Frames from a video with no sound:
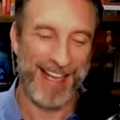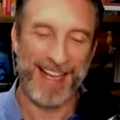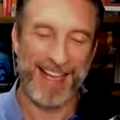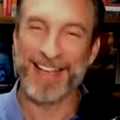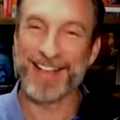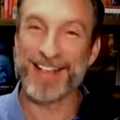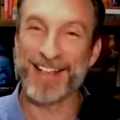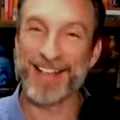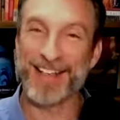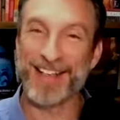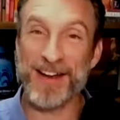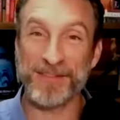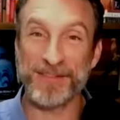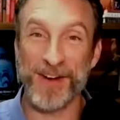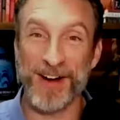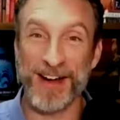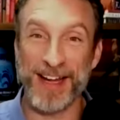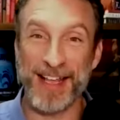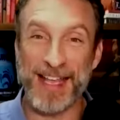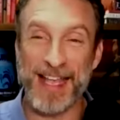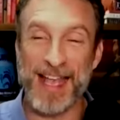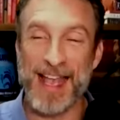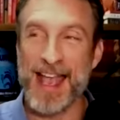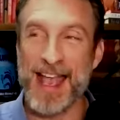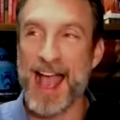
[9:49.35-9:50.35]
Isn't that
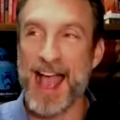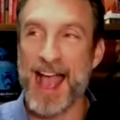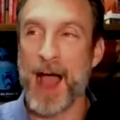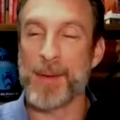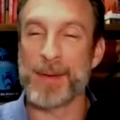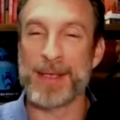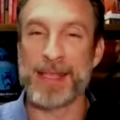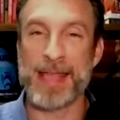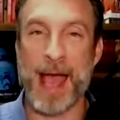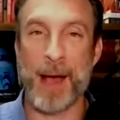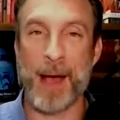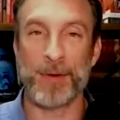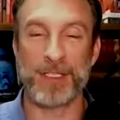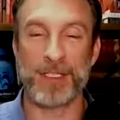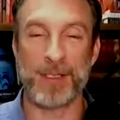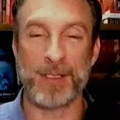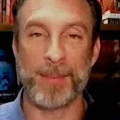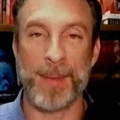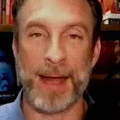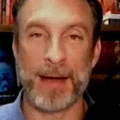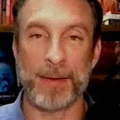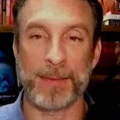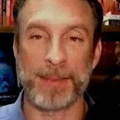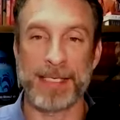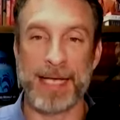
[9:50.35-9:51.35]
funny? I mean, that was the
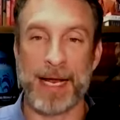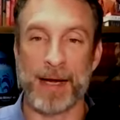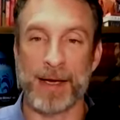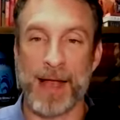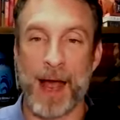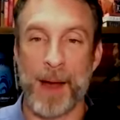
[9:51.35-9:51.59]
better mentality.